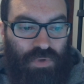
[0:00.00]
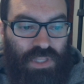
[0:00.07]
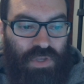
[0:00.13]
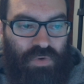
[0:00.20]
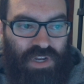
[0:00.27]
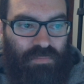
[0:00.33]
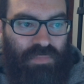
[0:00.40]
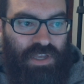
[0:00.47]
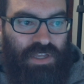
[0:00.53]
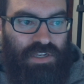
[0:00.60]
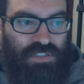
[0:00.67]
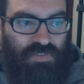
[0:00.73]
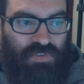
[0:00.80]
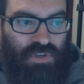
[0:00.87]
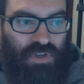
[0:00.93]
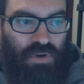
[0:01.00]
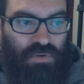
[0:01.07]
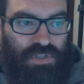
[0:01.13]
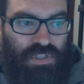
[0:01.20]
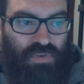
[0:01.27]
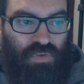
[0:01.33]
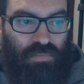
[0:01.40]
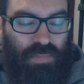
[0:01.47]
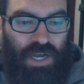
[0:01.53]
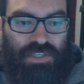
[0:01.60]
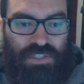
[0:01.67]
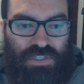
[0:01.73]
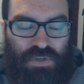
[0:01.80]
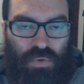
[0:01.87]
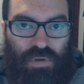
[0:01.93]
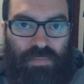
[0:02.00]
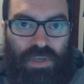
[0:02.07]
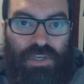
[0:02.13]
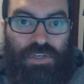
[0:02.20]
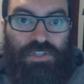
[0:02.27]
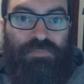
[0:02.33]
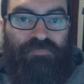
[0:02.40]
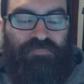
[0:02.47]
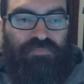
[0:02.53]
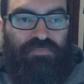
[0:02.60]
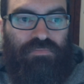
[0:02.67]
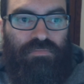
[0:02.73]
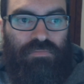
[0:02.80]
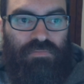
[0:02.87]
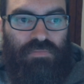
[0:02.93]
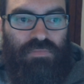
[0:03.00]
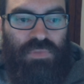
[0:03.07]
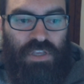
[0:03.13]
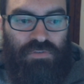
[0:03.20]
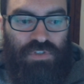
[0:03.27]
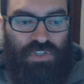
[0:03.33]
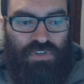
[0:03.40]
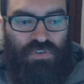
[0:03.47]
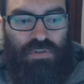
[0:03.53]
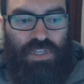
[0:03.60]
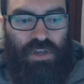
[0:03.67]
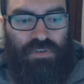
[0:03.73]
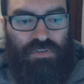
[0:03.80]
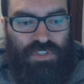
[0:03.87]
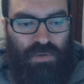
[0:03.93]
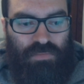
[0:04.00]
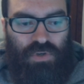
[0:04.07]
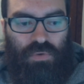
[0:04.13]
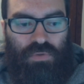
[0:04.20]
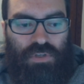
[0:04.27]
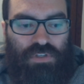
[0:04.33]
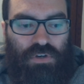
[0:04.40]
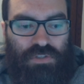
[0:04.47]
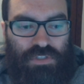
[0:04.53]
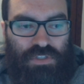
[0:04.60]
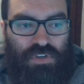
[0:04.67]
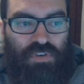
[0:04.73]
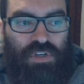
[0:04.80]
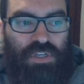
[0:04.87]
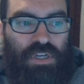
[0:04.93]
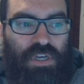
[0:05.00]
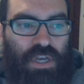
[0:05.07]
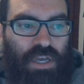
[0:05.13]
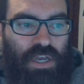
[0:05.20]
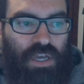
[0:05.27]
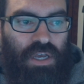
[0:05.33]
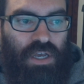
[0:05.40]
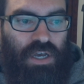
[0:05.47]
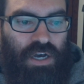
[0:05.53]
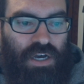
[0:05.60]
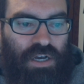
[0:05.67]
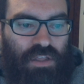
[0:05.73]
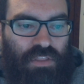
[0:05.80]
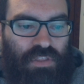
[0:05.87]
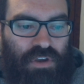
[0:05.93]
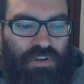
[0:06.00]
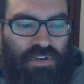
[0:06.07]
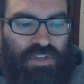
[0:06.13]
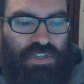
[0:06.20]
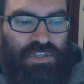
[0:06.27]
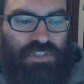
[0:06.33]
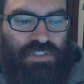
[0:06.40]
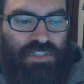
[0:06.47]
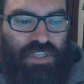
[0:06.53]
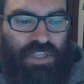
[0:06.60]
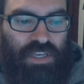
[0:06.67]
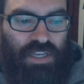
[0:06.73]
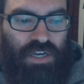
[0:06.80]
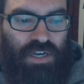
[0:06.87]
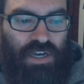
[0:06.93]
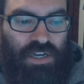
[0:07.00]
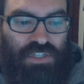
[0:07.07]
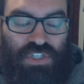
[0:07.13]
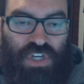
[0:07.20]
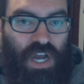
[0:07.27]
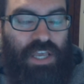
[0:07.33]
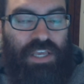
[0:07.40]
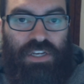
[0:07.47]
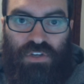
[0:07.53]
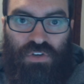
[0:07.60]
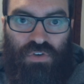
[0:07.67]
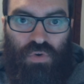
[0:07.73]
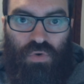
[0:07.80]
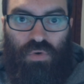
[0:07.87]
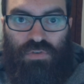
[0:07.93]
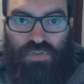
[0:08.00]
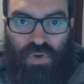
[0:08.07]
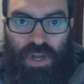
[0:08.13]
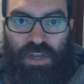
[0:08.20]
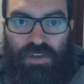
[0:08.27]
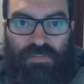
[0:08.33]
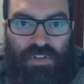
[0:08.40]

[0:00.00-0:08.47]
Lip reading: recommend is if you go to the repository page and you scroll down, you'll see I'm doing this on screen. There is like a giant Google Drive,